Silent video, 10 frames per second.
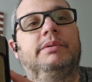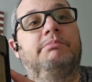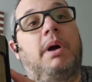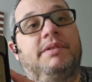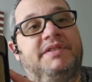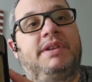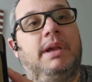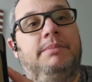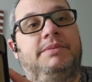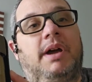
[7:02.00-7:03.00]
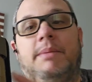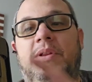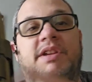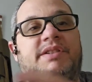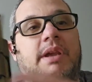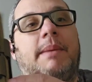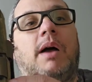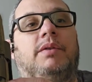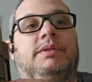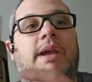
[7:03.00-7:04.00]
about the same time that this came
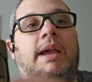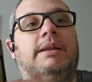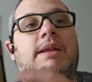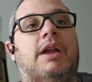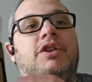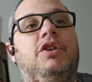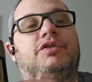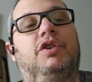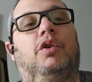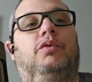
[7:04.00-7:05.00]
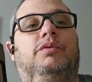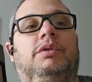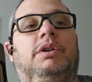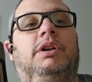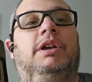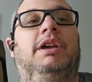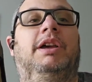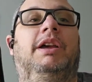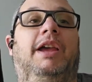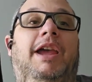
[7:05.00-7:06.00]
out, 8-9 years ago.
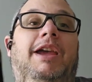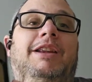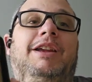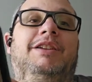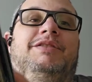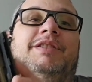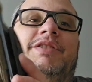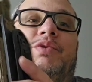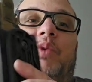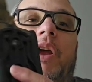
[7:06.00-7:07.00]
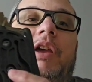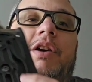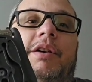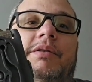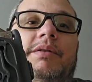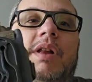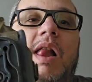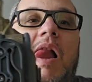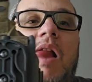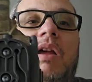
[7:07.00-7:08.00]
And it's this right here.
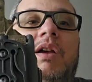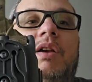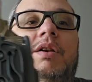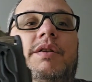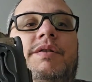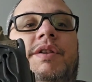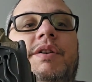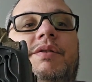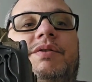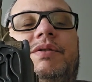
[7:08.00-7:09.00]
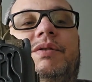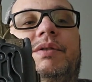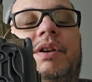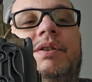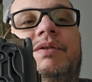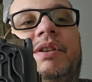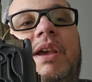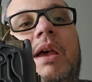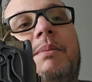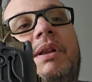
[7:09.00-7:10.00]
This is the
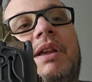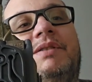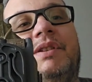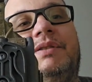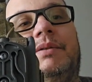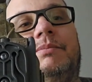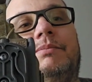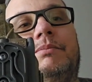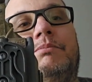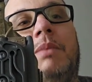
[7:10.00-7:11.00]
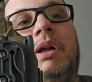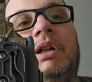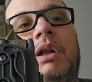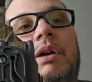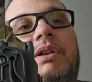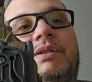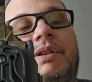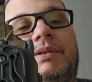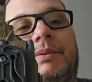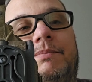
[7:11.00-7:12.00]
MLS system, Molly locking
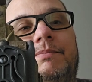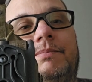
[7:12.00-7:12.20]
system.